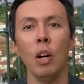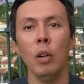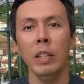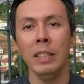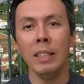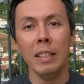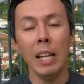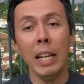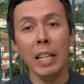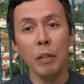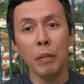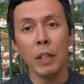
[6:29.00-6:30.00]
in the
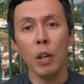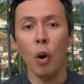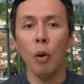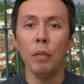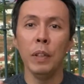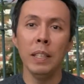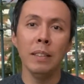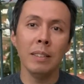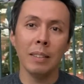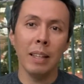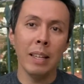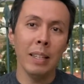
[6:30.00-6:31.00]
delivery of
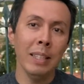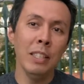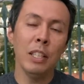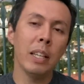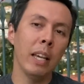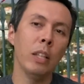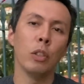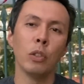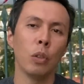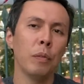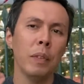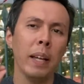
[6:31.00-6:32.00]
these indicators
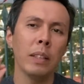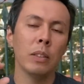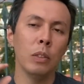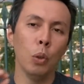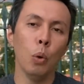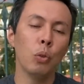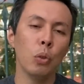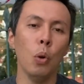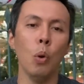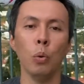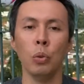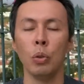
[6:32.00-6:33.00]
of those
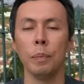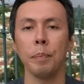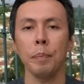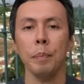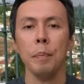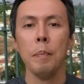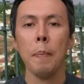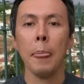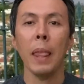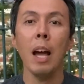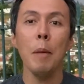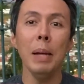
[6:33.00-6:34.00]
goals.
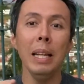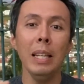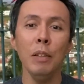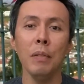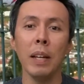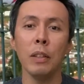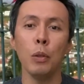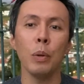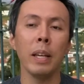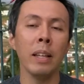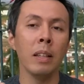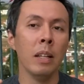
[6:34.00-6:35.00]
I believe that you
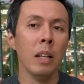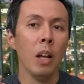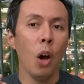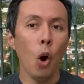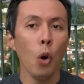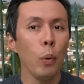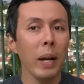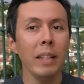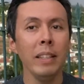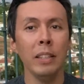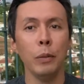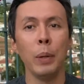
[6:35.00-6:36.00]
can
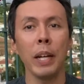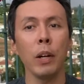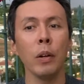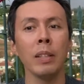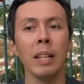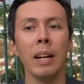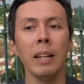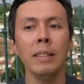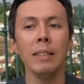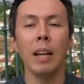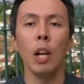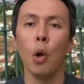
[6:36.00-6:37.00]
already
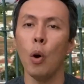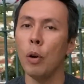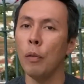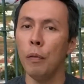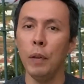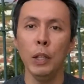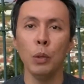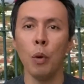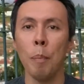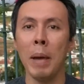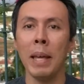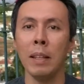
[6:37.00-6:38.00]
recognize a lot of visual
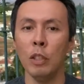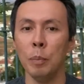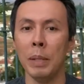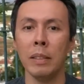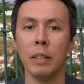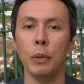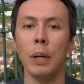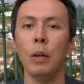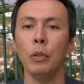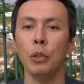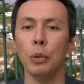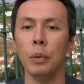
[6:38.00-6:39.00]
management
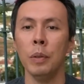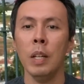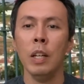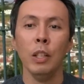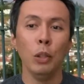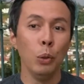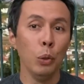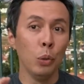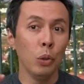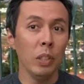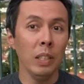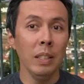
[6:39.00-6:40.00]
around you. Do you
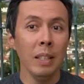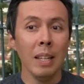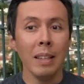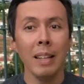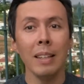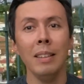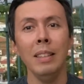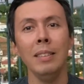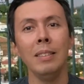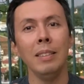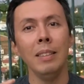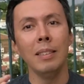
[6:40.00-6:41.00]
see that these
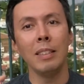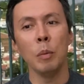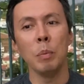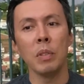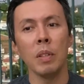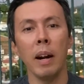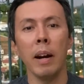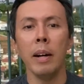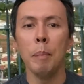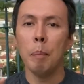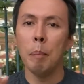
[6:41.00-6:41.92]
systems are